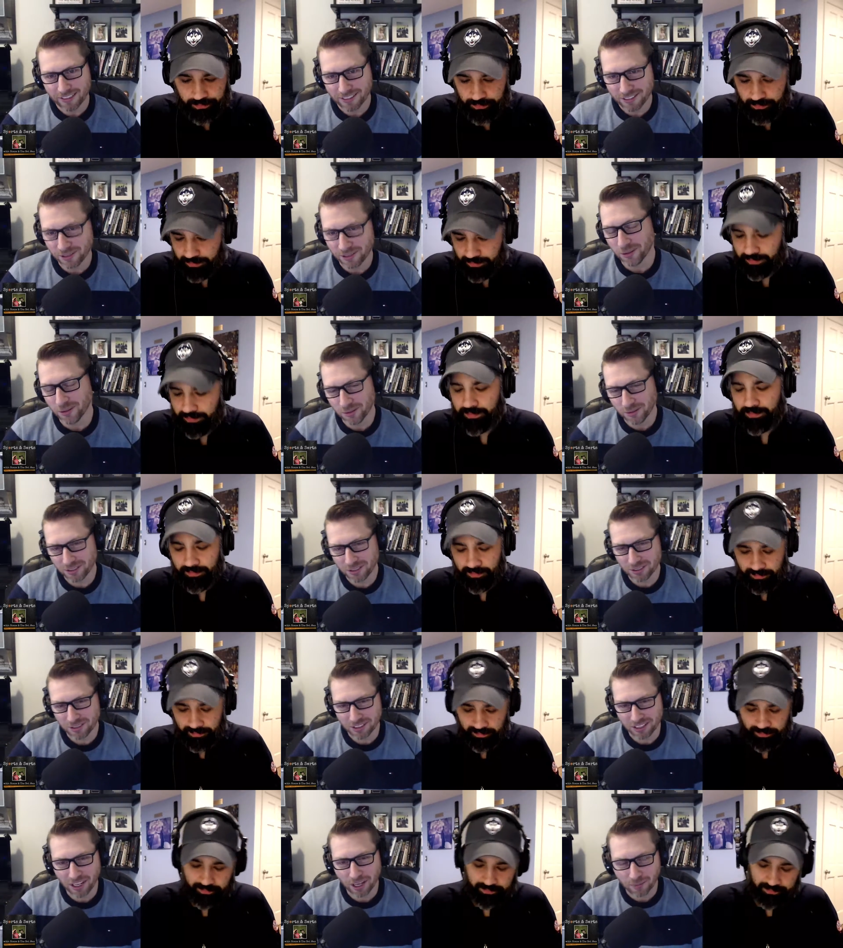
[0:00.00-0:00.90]
Speaker 1: to
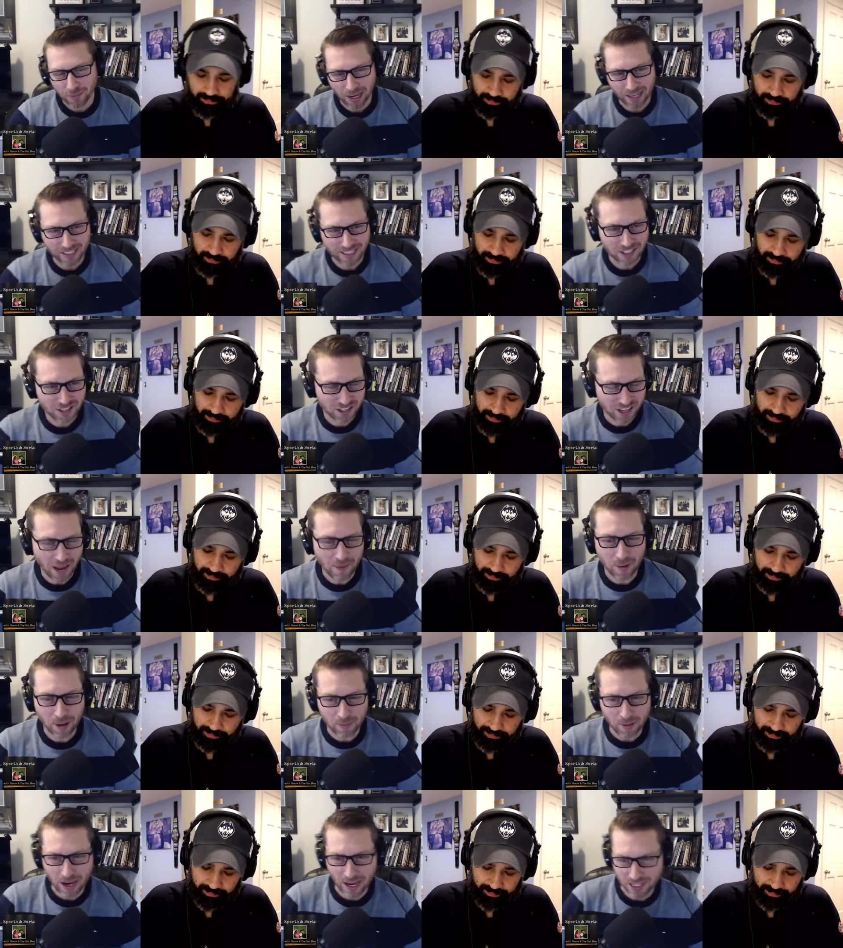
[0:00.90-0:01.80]
the young minds. He's
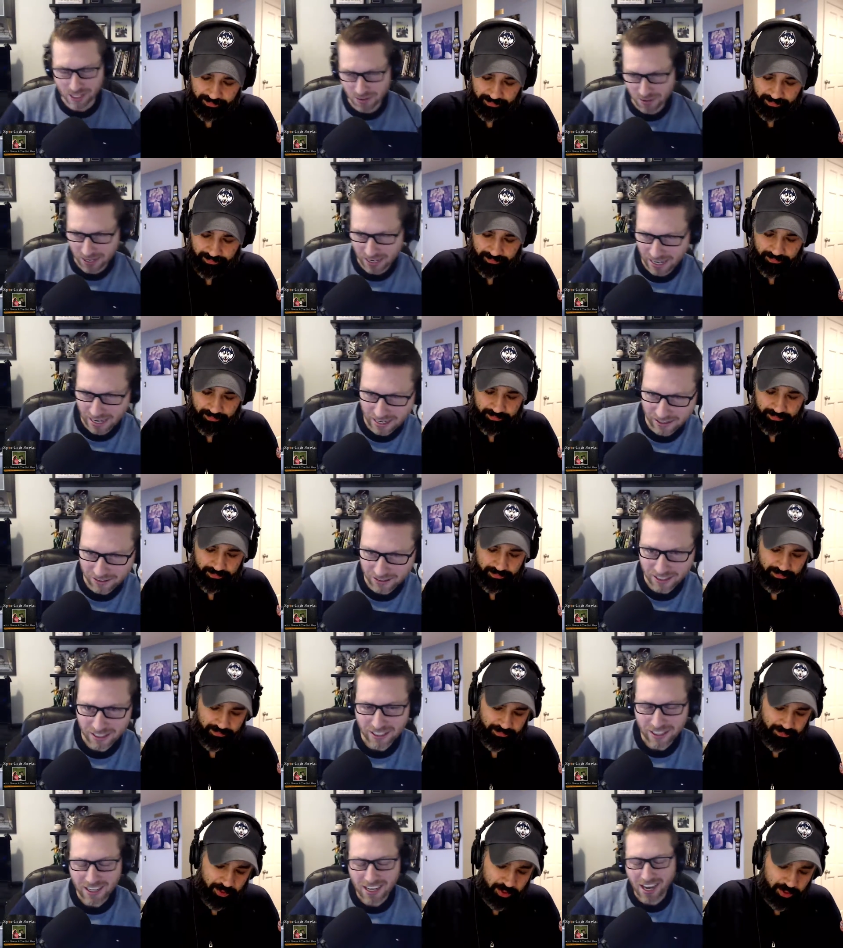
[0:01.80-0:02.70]
shaping minds right now.
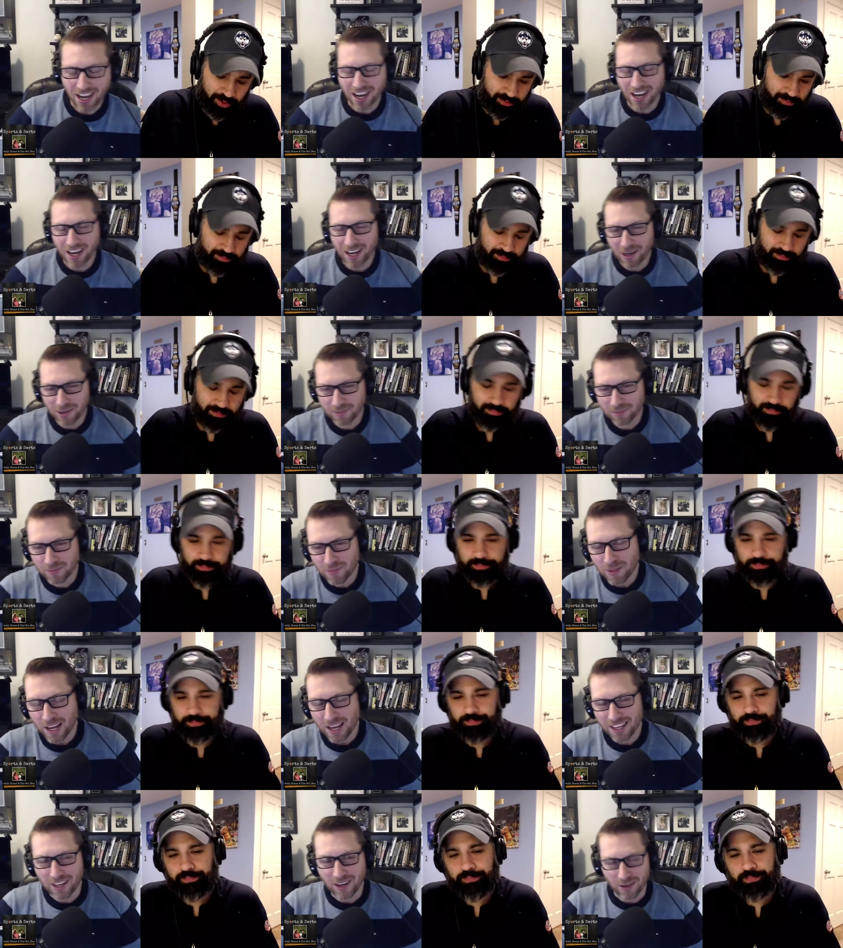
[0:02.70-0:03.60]
Good.
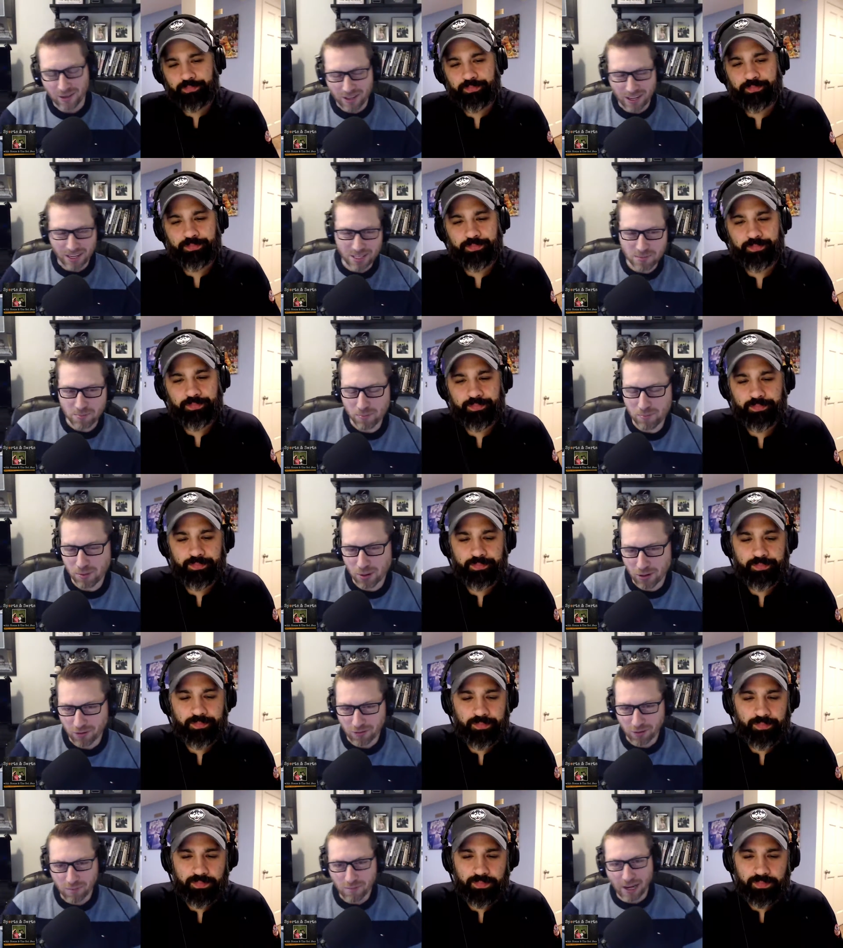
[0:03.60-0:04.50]
In his
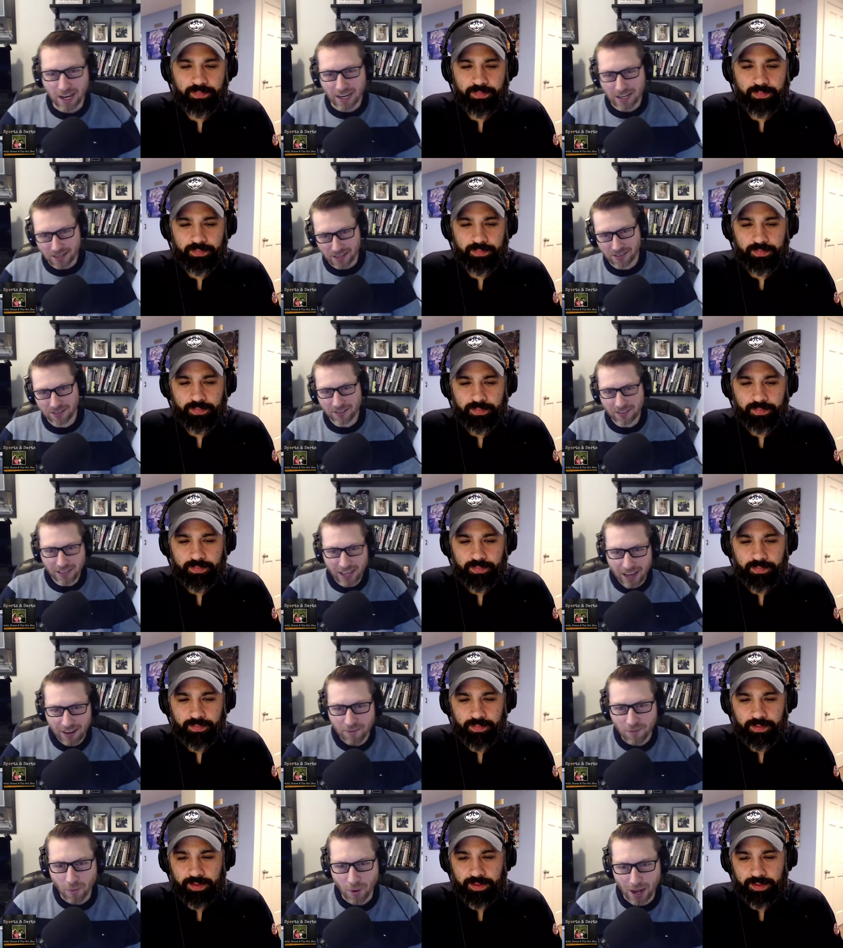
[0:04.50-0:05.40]
beautiful mind
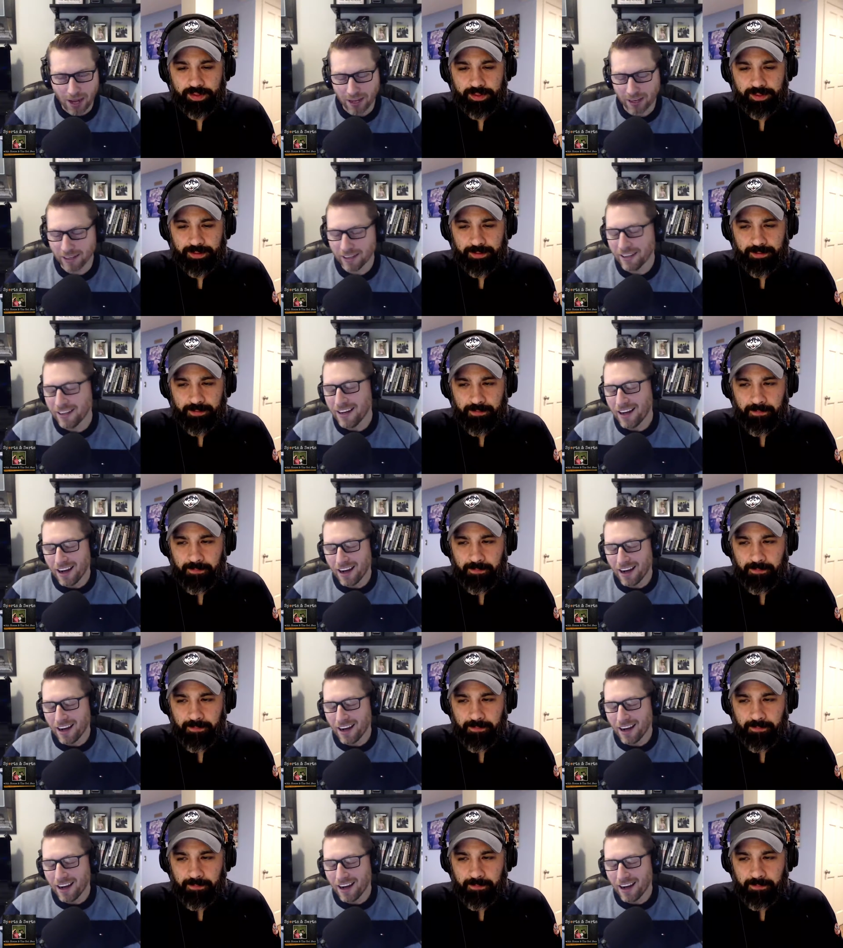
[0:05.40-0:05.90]
way.